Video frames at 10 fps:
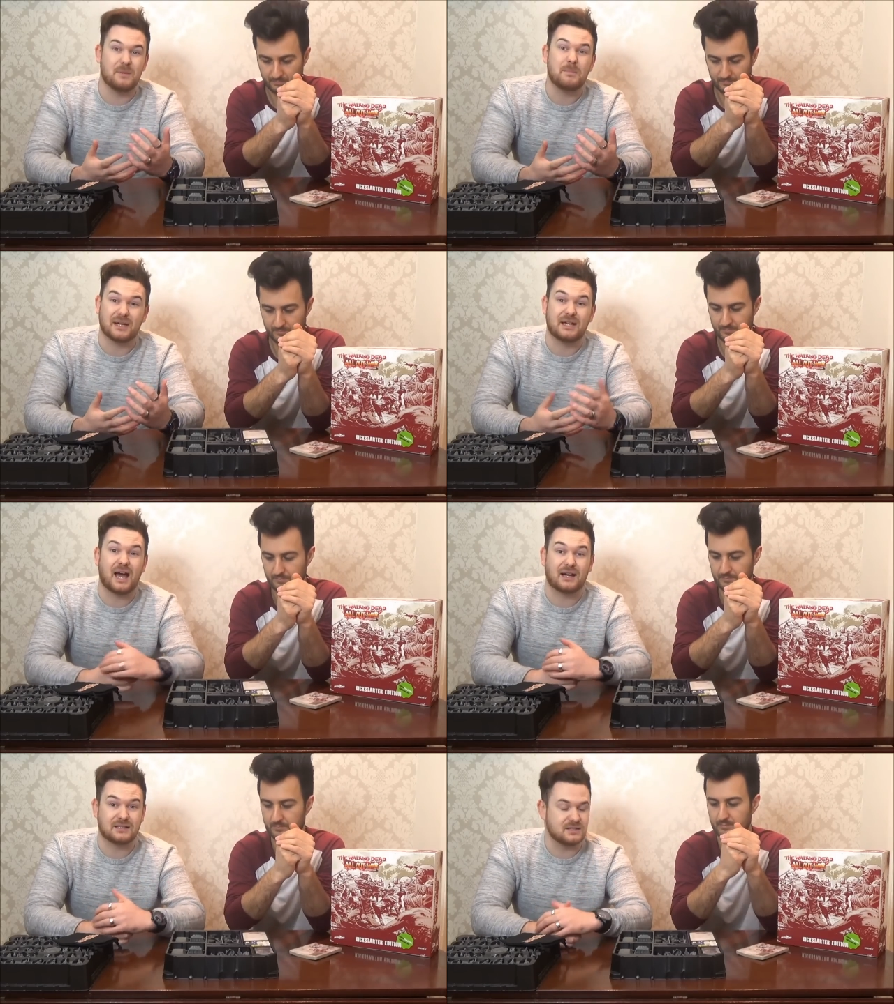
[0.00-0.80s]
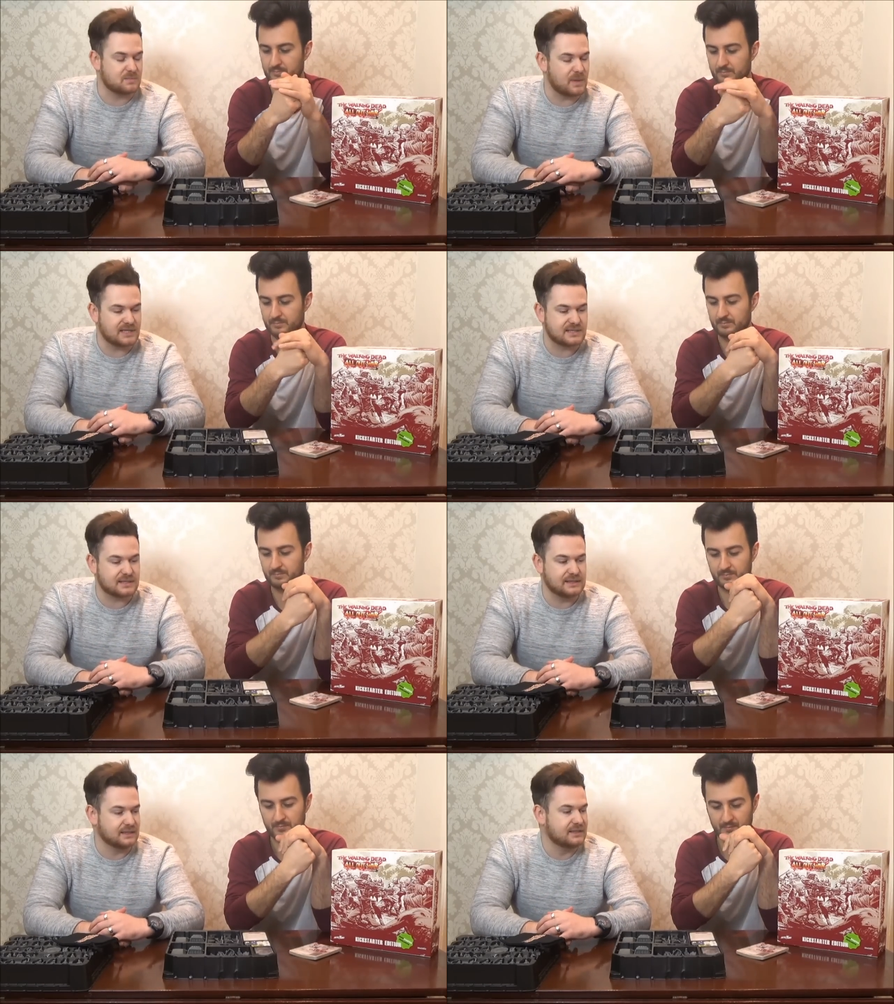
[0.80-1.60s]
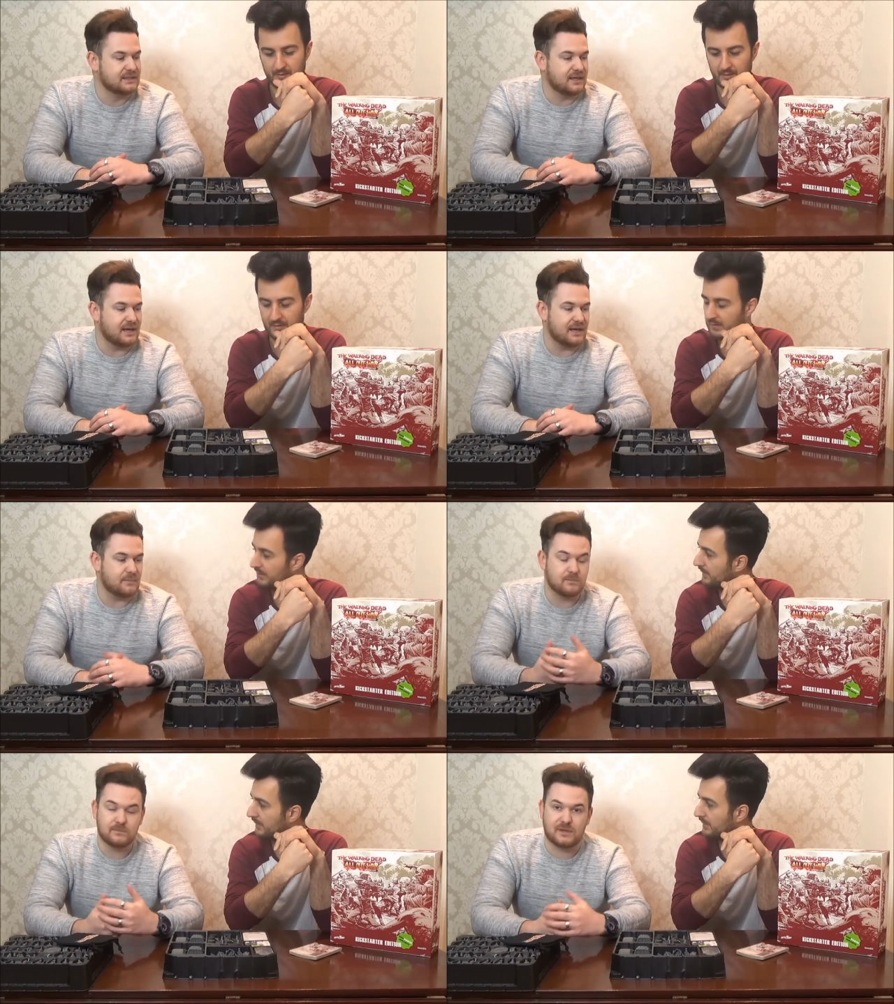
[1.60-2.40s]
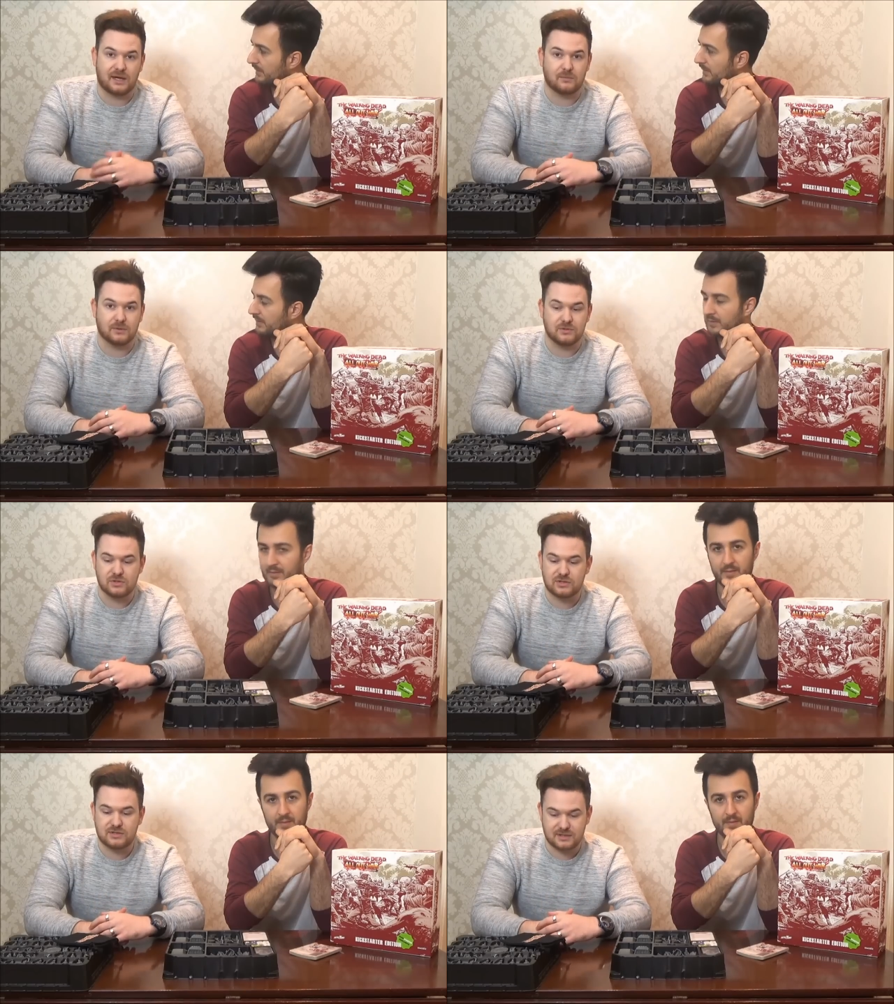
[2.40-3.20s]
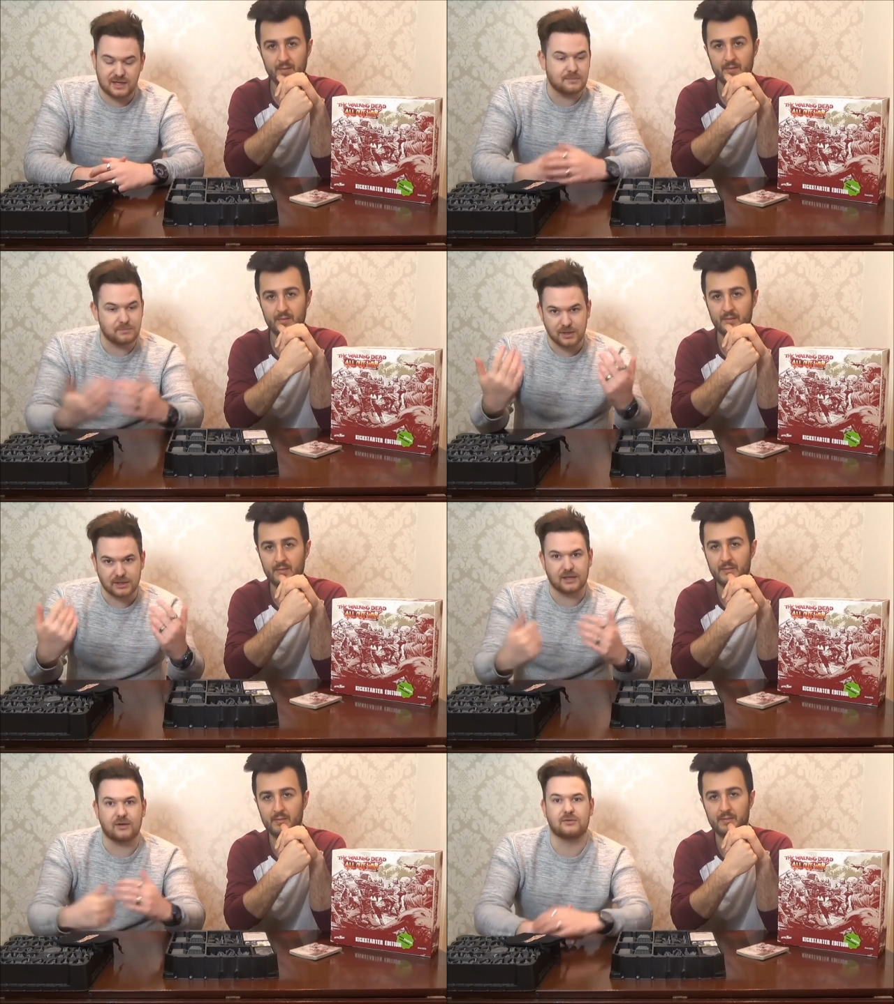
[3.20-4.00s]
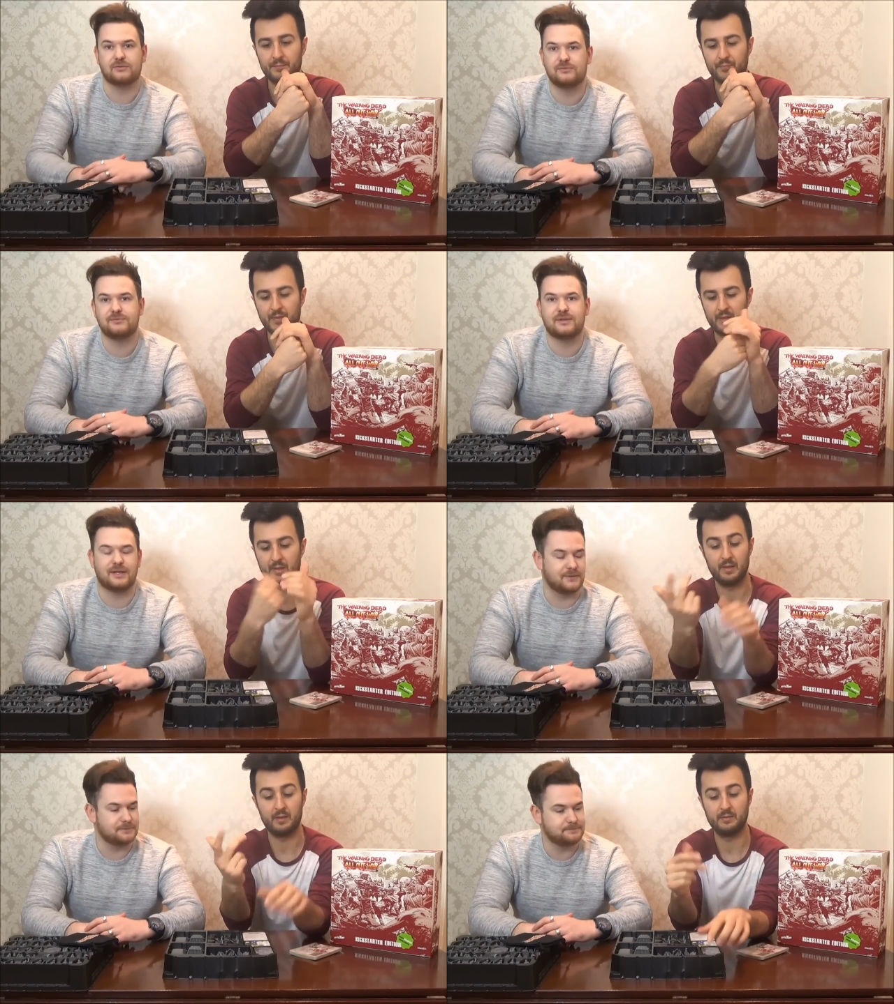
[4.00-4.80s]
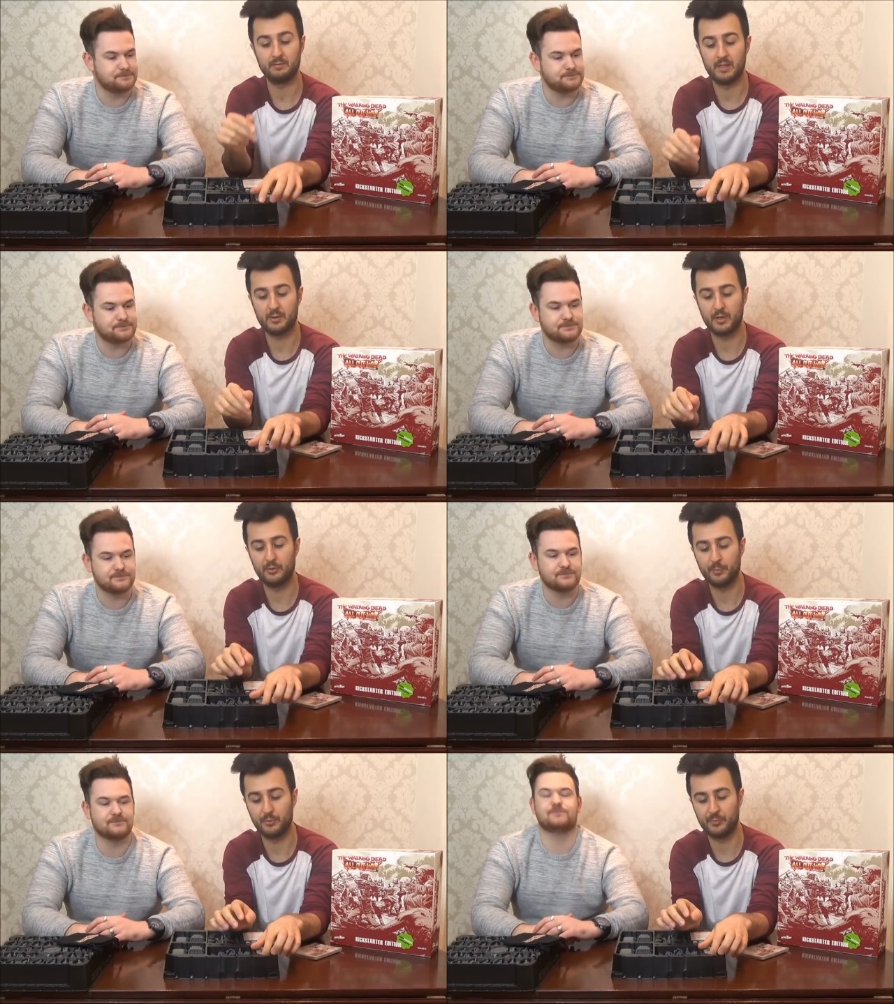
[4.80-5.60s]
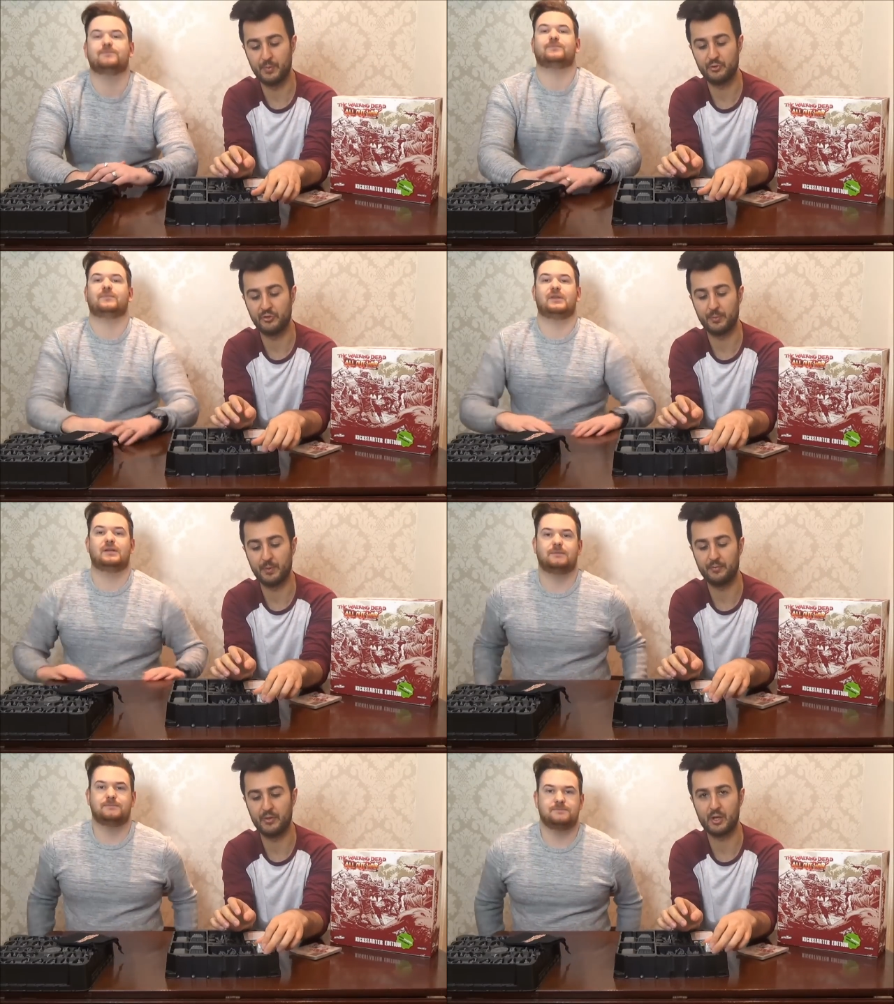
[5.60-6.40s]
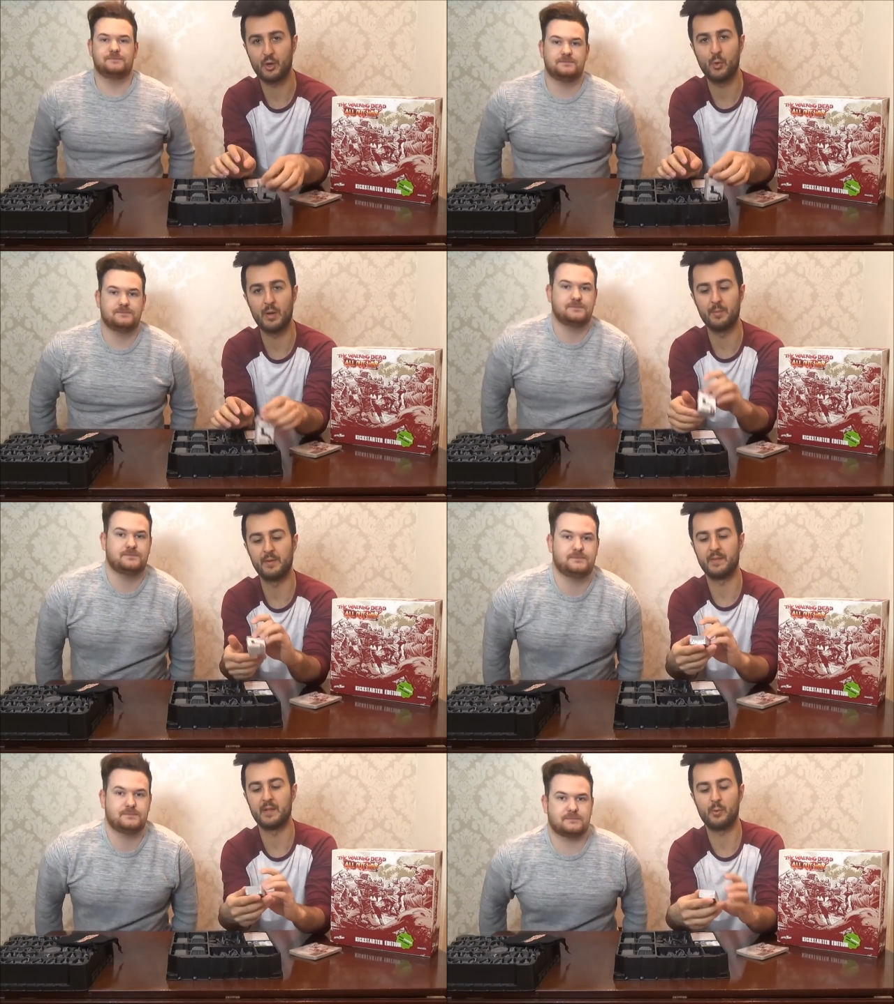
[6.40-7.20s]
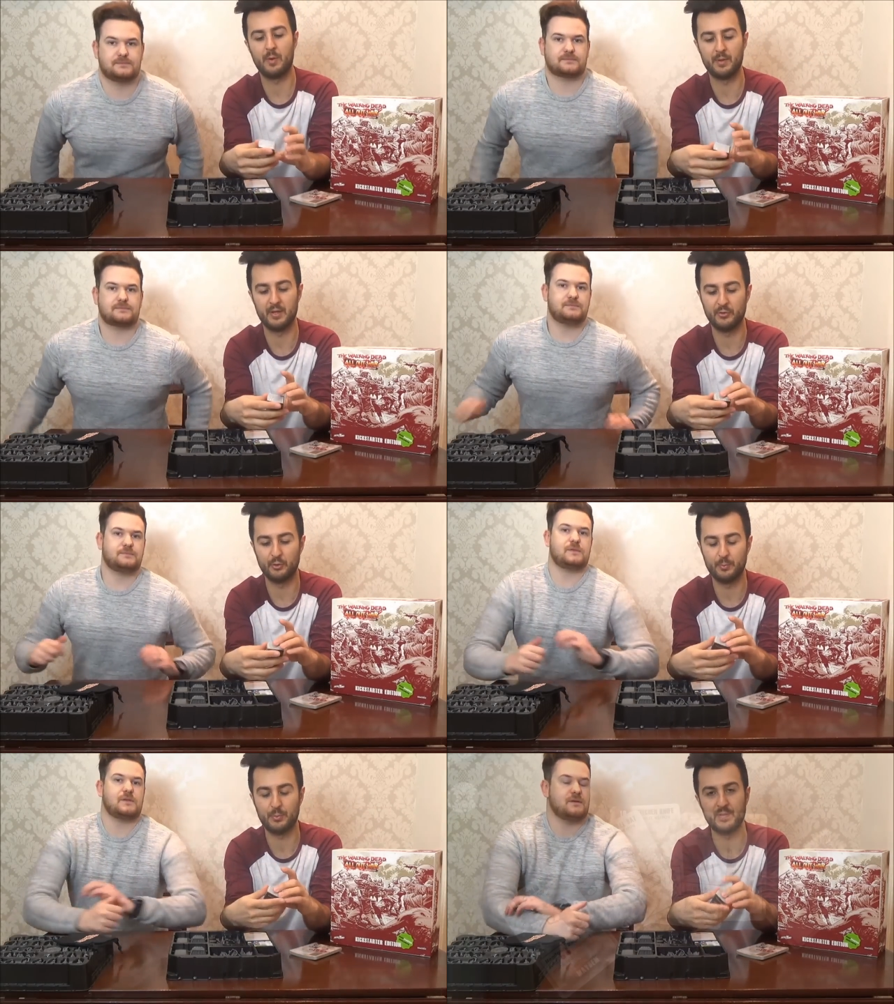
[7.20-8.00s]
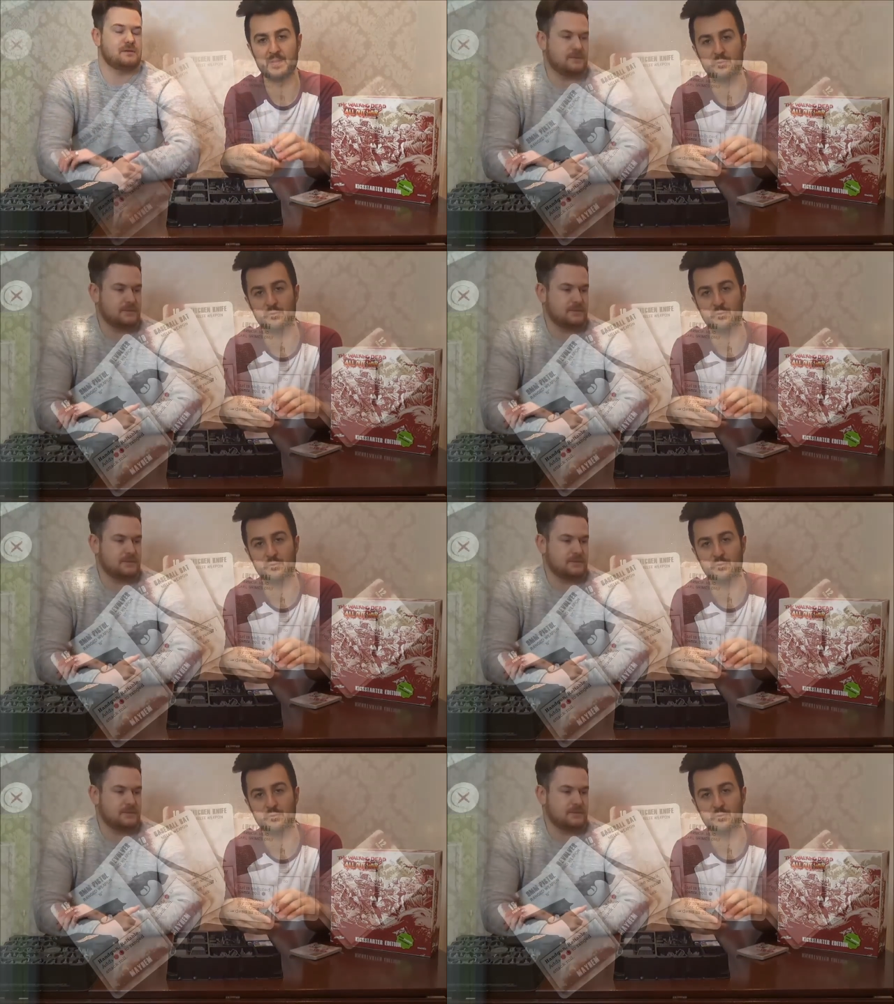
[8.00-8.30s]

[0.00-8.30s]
Speaker 1: your big characters basically, um, that will just say, bring it on. You know. Likewise, we put
Speaker 2: some images up of the equipment. The equipment is all pretty